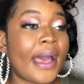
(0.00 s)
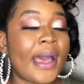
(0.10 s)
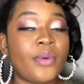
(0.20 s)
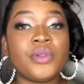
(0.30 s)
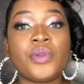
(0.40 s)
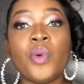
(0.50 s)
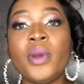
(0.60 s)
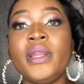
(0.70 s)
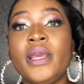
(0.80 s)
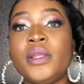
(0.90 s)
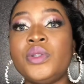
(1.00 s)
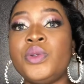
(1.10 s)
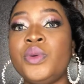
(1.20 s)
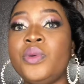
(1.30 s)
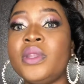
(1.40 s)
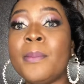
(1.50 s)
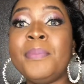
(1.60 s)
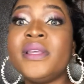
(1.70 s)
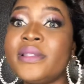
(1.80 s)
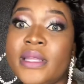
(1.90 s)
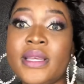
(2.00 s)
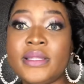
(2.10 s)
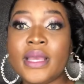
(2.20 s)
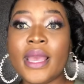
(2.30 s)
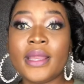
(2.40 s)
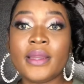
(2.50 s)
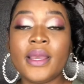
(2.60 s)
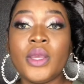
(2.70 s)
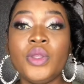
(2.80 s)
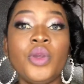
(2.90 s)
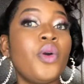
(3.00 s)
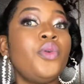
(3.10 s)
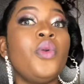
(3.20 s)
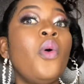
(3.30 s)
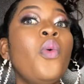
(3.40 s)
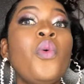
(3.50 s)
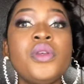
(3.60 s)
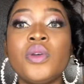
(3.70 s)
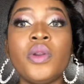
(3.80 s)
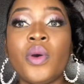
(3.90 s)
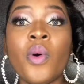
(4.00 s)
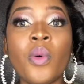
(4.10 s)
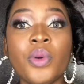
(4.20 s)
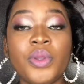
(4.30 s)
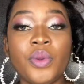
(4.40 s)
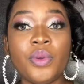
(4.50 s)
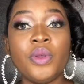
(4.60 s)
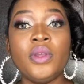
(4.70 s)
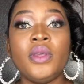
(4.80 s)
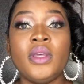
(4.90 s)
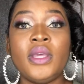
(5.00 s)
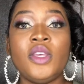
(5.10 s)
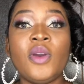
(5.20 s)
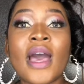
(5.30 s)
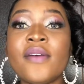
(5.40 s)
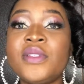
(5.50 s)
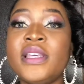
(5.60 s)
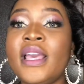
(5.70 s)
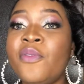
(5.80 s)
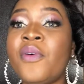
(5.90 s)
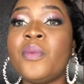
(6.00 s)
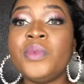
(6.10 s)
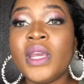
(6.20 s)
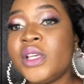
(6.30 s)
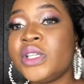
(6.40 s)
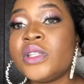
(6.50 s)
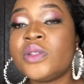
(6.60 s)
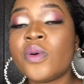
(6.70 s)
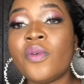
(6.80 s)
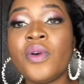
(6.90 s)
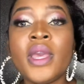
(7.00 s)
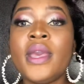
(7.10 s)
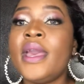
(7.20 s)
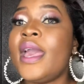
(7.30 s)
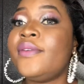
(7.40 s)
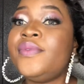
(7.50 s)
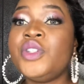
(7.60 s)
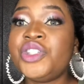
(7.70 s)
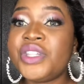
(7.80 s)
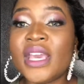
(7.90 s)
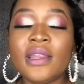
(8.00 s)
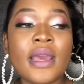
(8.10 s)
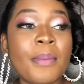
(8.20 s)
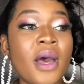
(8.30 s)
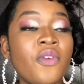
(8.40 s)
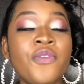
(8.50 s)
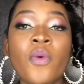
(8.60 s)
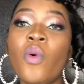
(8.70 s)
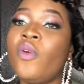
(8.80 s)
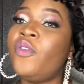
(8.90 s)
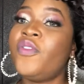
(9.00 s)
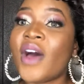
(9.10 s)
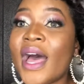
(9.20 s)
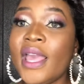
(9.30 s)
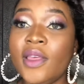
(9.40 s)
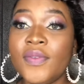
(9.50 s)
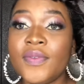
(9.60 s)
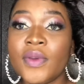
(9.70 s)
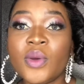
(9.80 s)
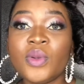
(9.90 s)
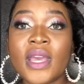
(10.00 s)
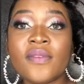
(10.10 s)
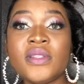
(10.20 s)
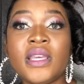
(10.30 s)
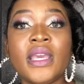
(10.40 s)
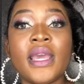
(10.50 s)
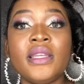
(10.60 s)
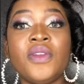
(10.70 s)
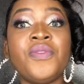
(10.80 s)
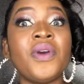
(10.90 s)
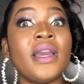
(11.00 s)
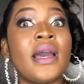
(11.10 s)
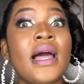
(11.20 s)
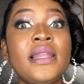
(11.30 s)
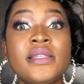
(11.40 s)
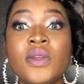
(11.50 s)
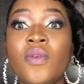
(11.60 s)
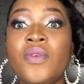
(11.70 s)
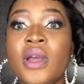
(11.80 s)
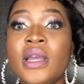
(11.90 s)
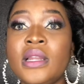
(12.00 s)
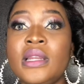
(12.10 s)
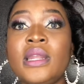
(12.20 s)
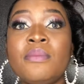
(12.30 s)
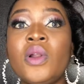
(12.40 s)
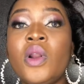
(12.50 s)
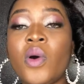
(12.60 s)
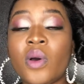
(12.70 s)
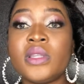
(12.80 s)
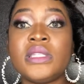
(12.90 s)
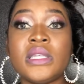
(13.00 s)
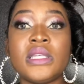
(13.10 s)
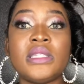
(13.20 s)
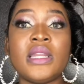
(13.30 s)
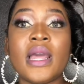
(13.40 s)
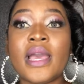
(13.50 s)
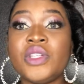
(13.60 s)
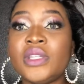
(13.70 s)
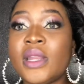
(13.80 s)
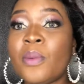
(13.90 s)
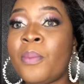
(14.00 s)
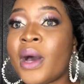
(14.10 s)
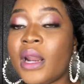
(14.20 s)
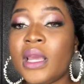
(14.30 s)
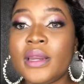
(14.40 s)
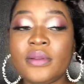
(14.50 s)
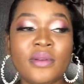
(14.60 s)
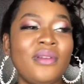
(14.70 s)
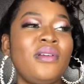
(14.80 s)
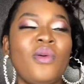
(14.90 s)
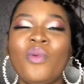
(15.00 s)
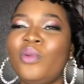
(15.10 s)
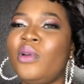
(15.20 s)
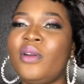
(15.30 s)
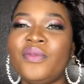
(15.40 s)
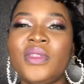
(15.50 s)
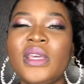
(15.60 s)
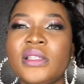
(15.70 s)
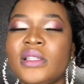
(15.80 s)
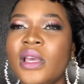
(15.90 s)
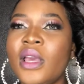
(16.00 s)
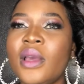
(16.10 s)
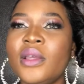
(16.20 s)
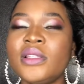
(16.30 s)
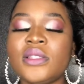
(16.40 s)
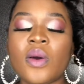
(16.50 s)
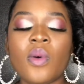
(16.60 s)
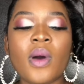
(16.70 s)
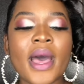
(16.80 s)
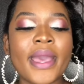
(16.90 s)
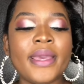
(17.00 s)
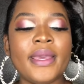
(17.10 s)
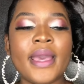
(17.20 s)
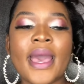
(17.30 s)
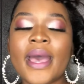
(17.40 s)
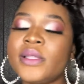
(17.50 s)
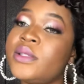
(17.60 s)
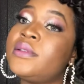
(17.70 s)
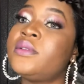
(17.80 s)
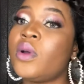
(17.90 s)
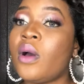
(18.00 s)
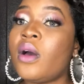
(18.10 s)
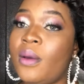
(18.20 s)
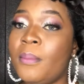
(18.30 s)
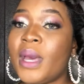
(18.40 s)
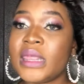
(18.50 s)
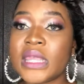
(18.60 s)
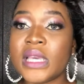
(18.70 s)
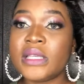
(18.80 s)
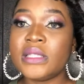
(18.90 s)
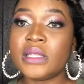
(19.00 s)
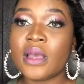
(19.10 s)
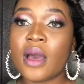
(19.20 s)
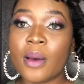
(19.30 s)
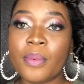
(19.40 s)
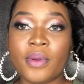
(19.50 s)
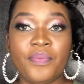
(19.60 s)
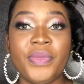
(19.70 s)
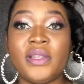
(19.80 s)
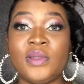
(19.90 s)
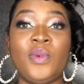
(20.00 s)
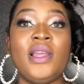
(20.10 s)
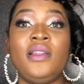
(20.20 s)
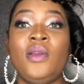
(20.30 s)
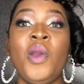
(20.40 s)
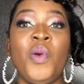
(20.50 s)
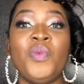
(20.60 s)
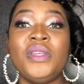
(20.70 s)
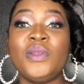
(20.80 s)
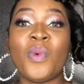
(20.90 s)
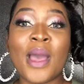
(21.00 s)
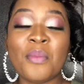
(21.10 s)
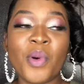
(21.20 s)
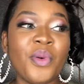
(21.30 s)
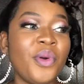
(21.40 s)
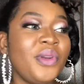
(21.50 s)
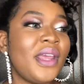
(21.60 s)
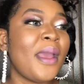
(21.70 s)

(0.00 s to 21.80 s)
I was going into the business and you don't know who is gonna call you. You have to get foundations of every shade, about four or five you have to get different colors of lip glosses and eyeshadow palette a whole lot of things so i i had to stock my things up that's why reason why i borrowed